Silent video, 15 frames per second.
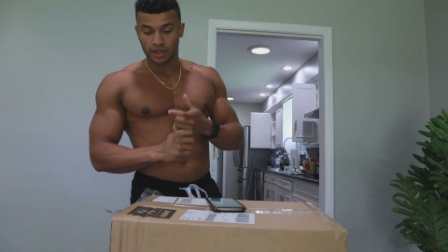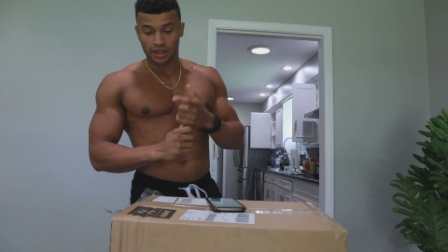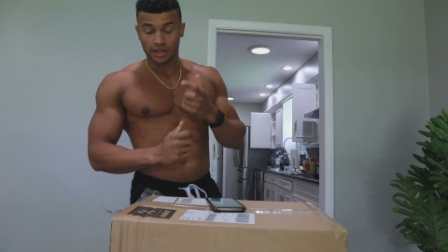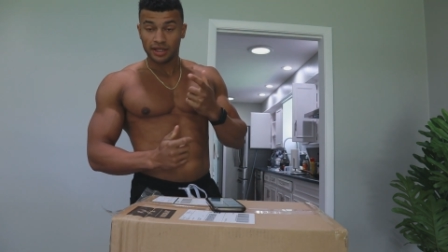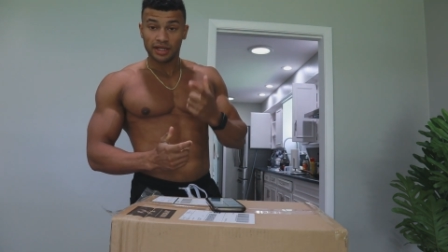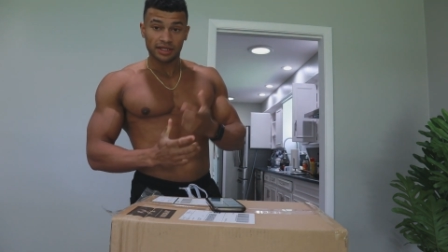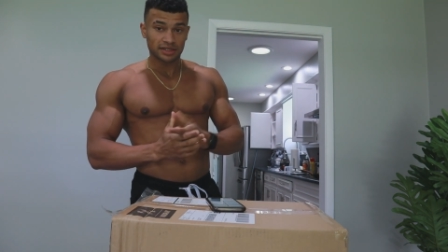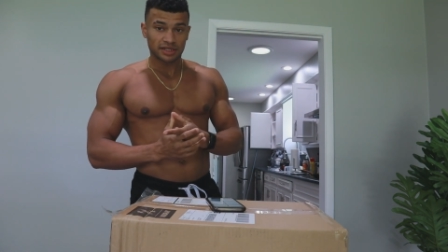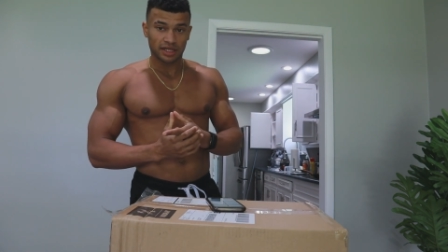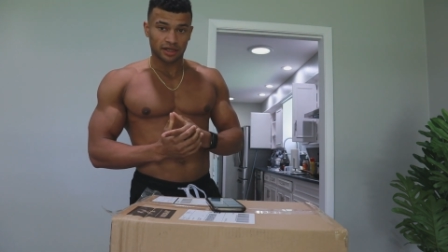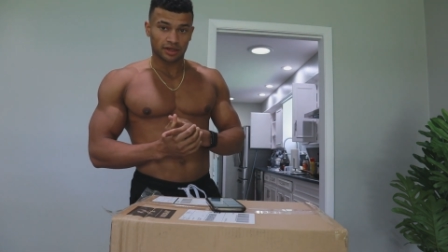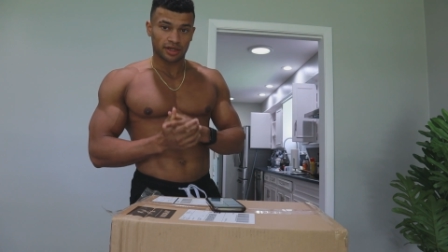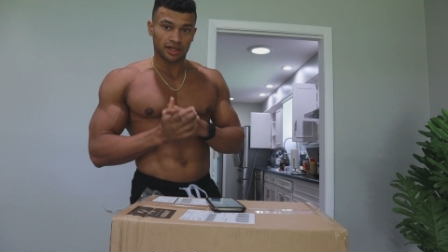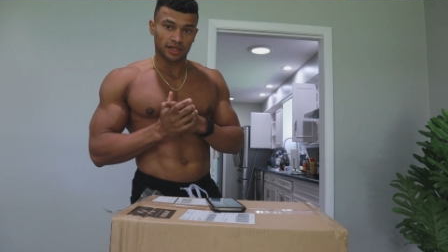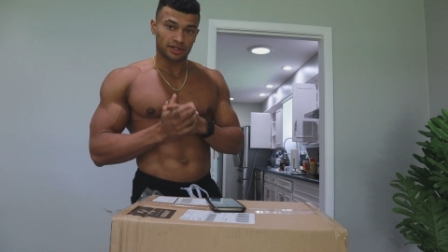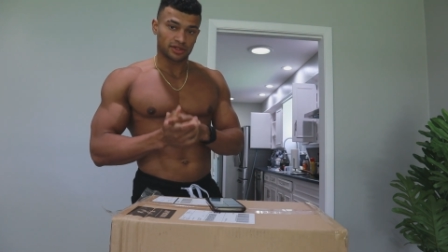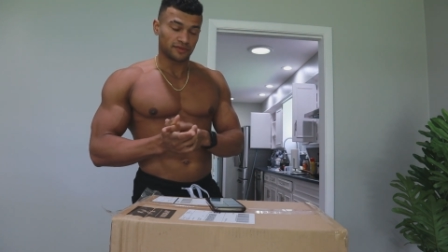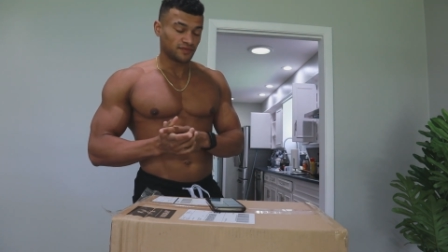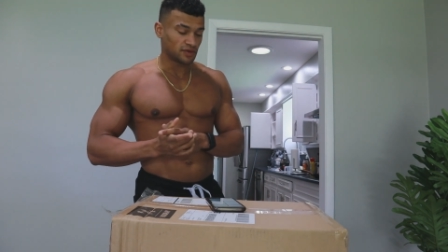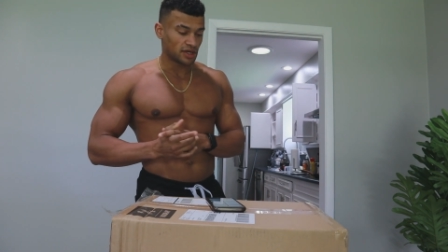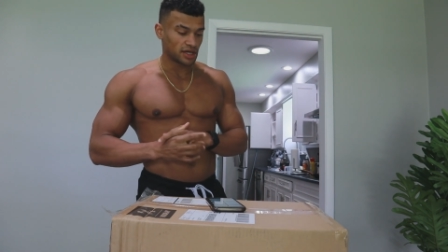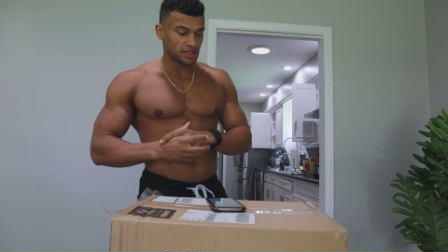And he is taking on clients. So
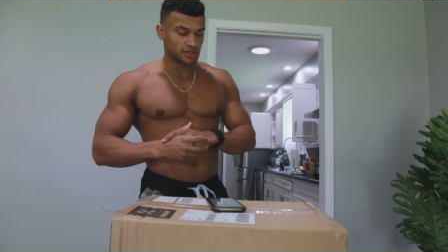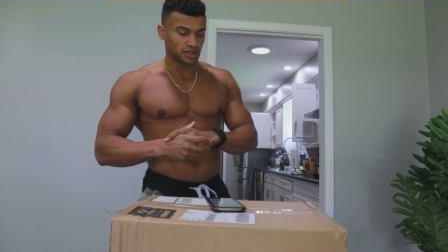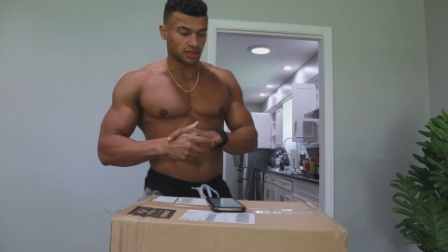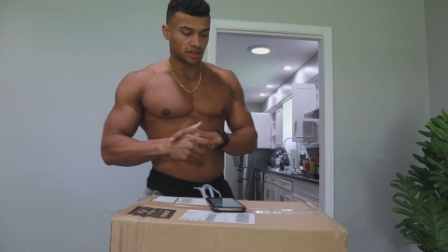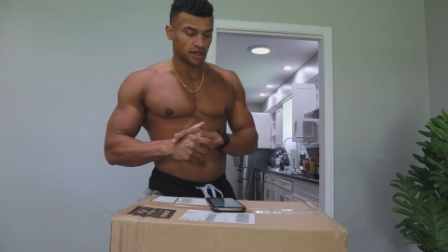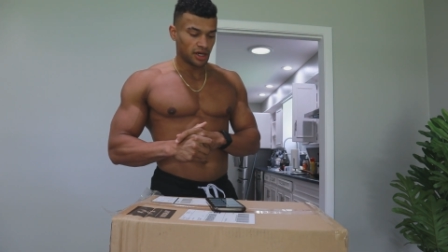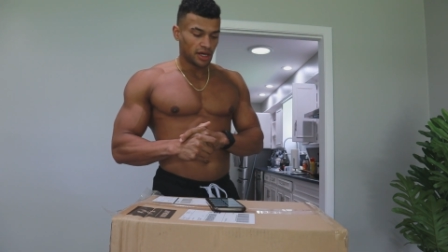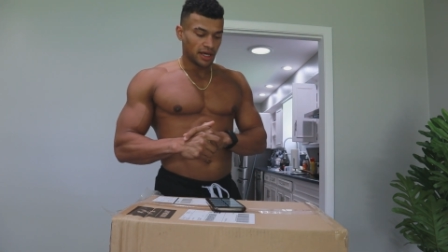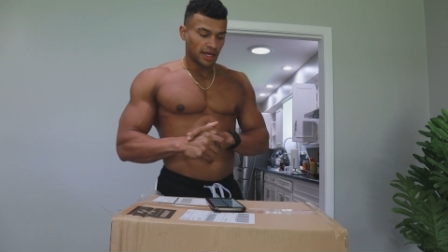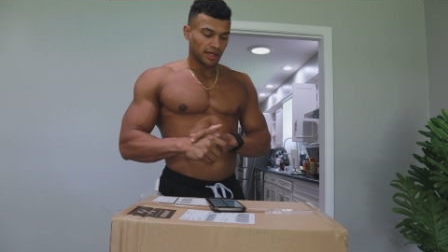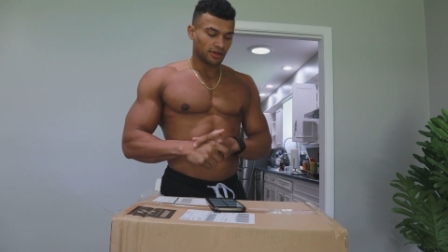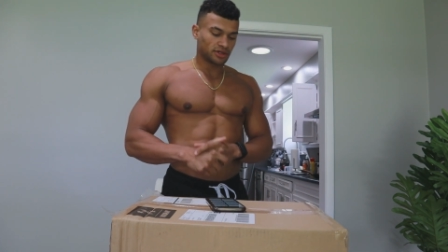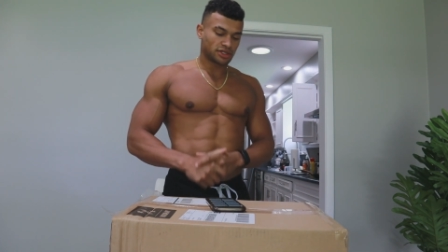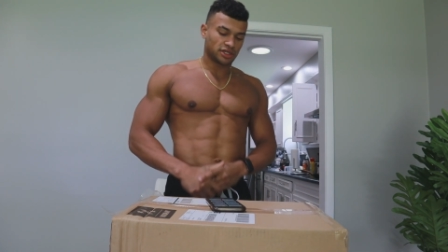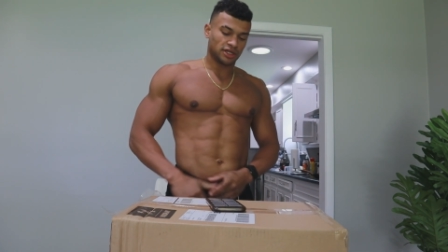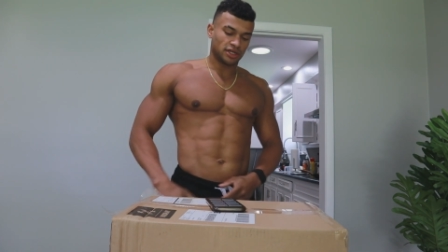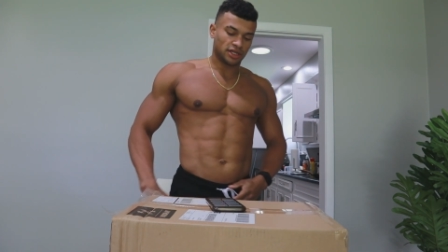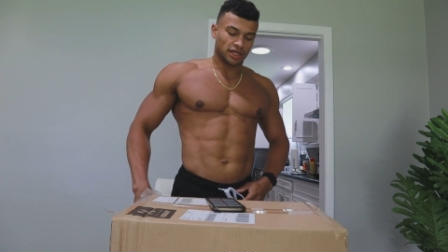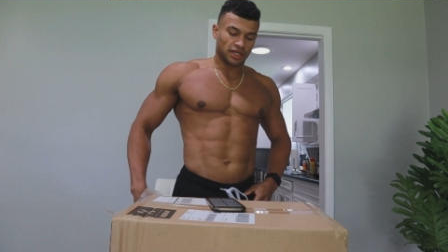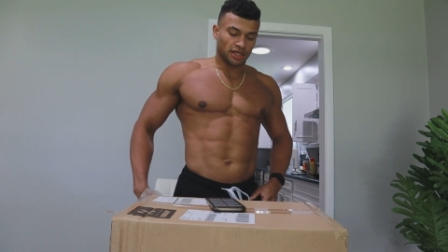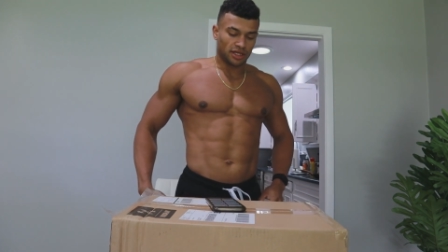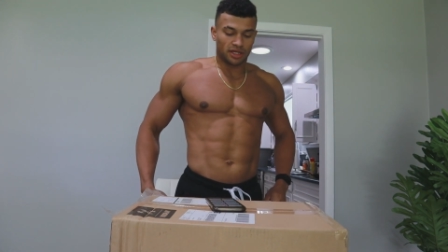if you guys are
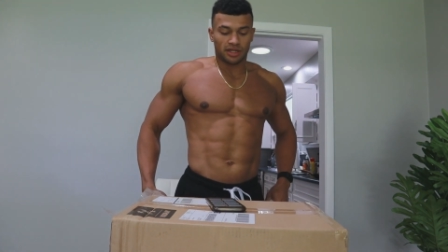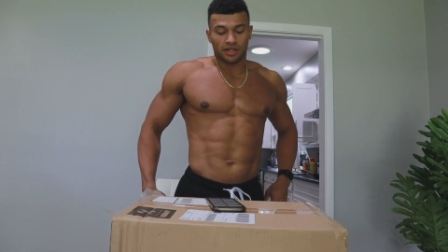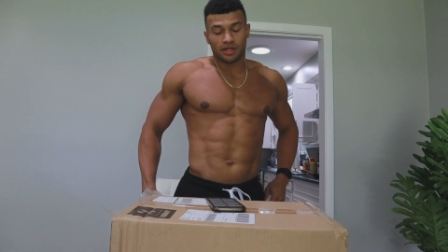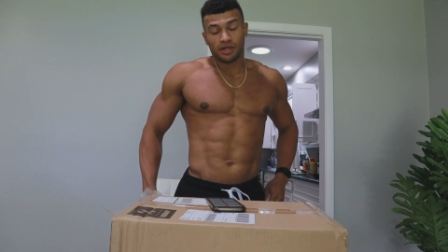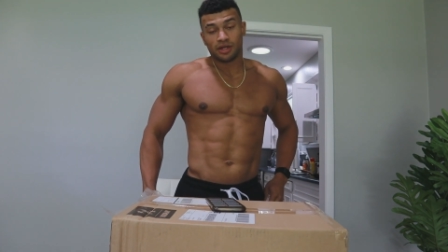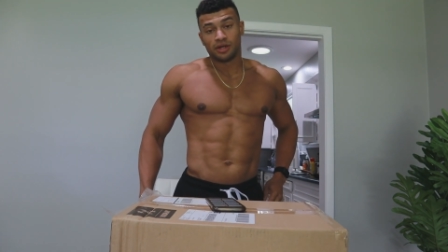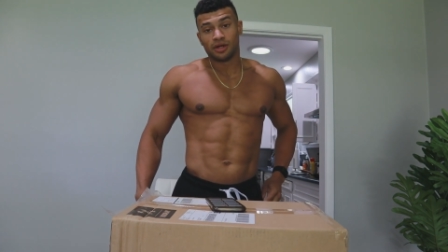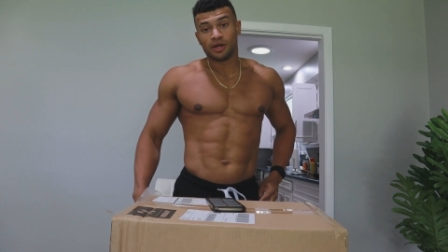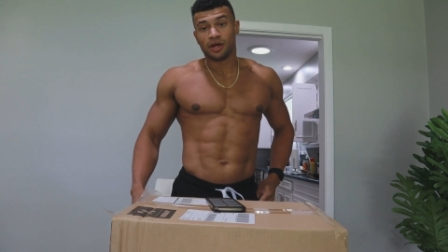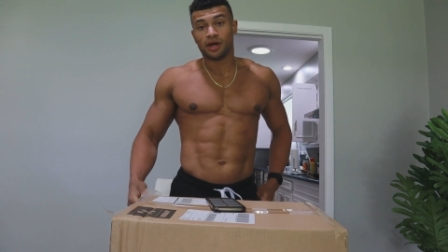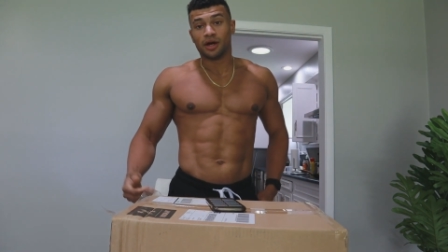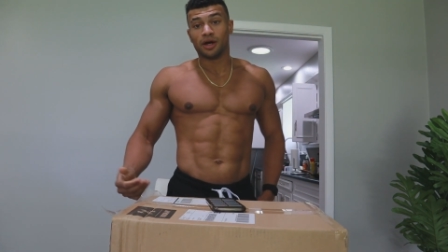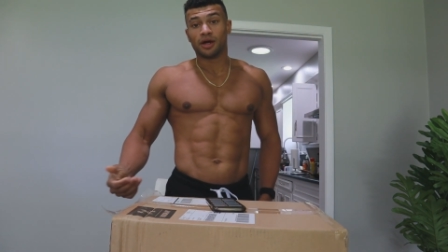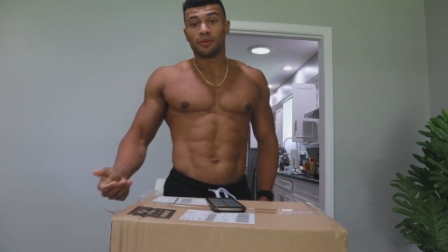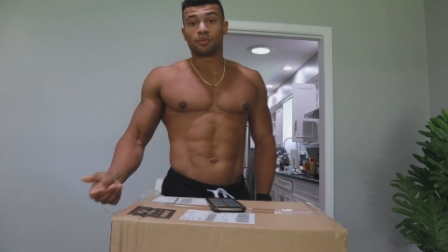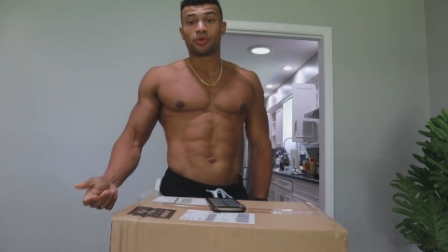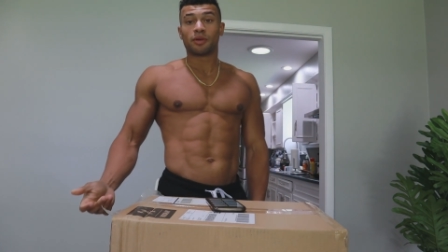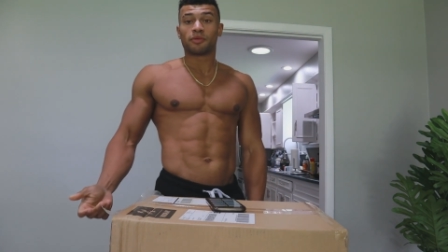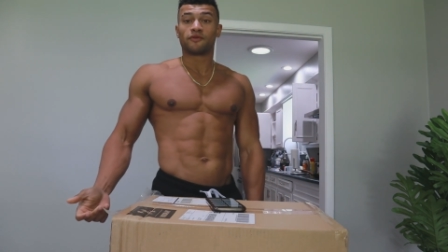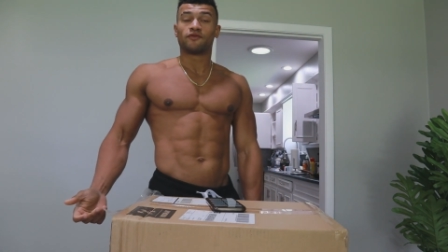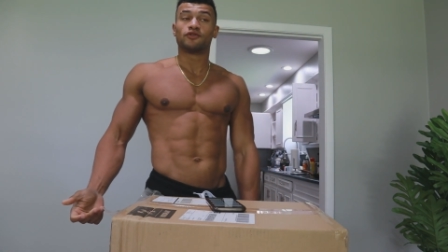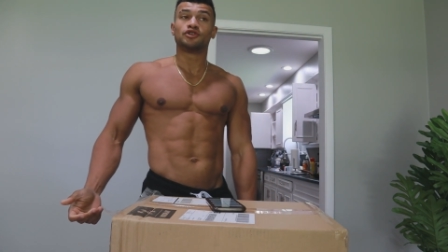interested in
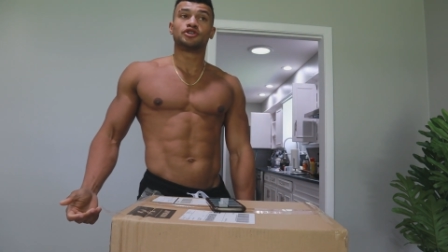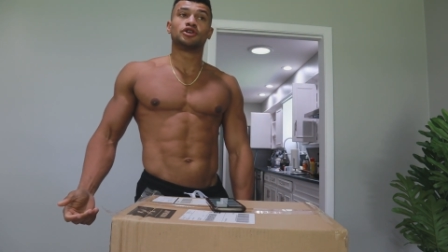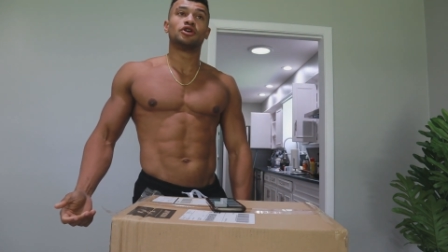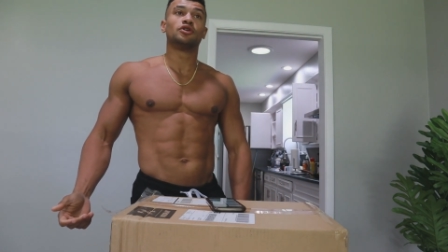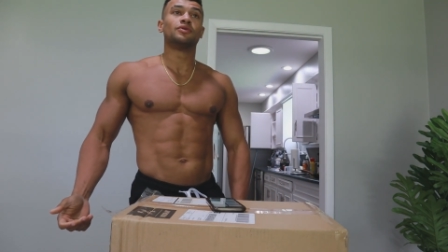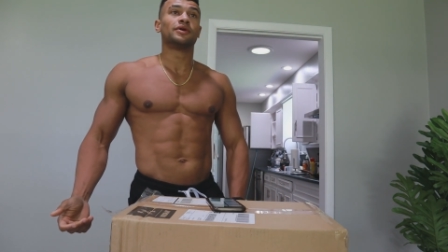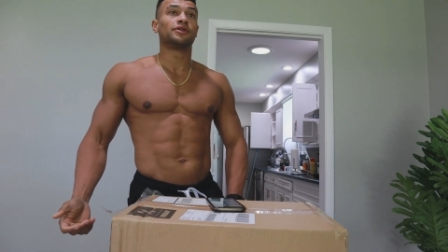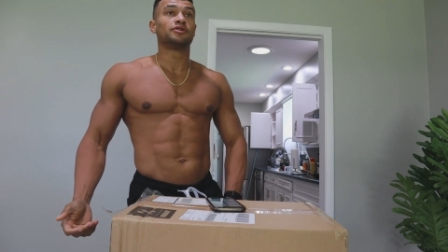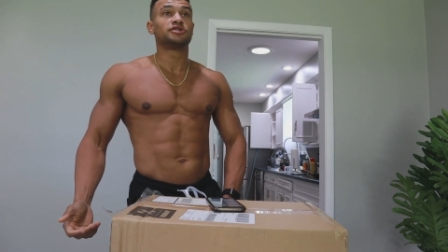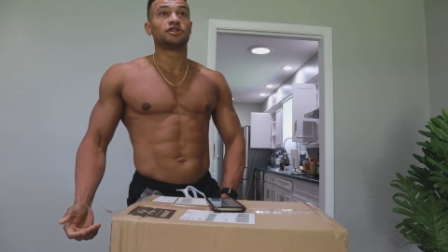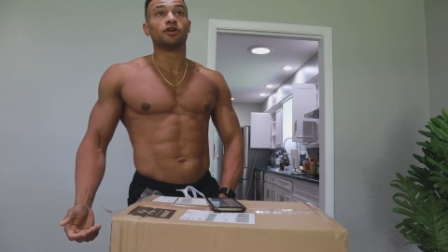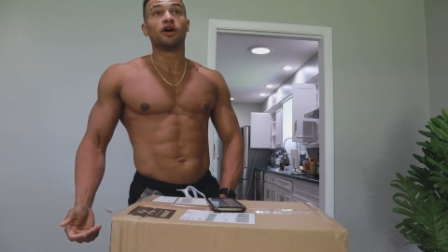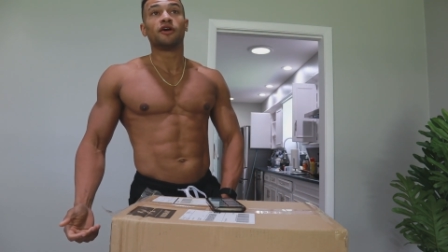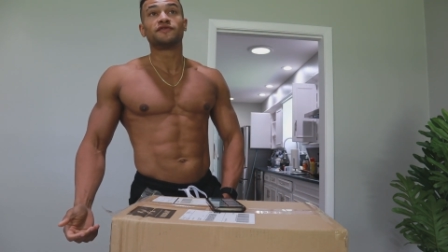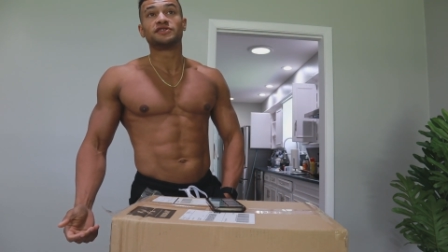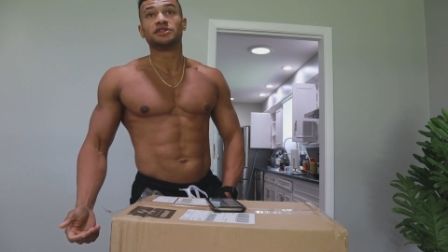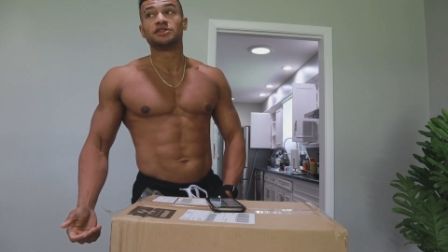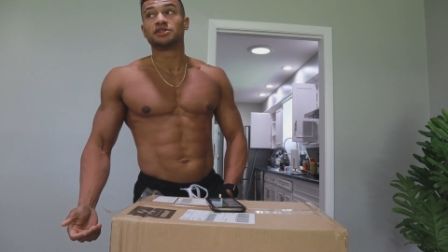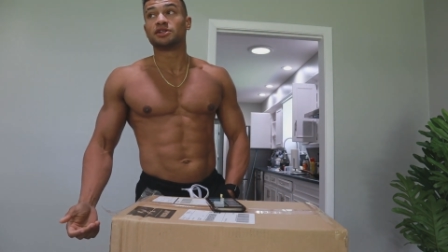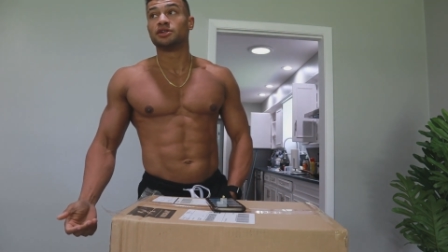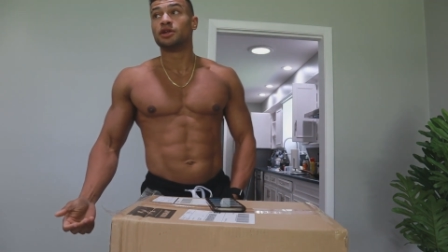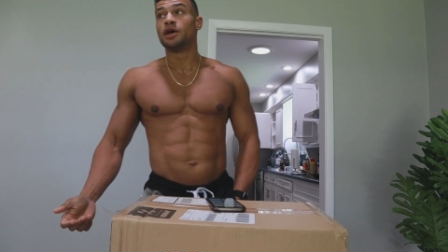prepping for a show, whether it's the off
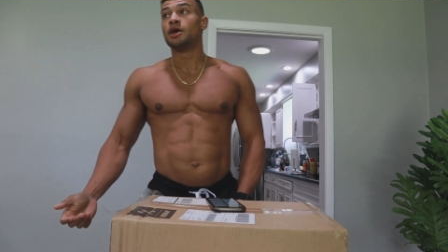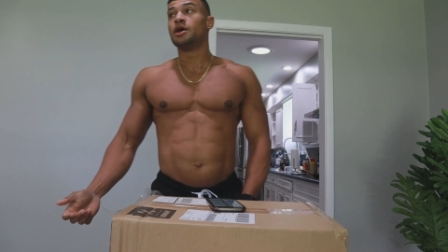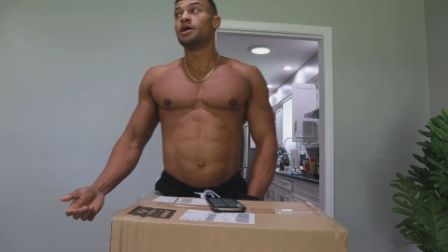season,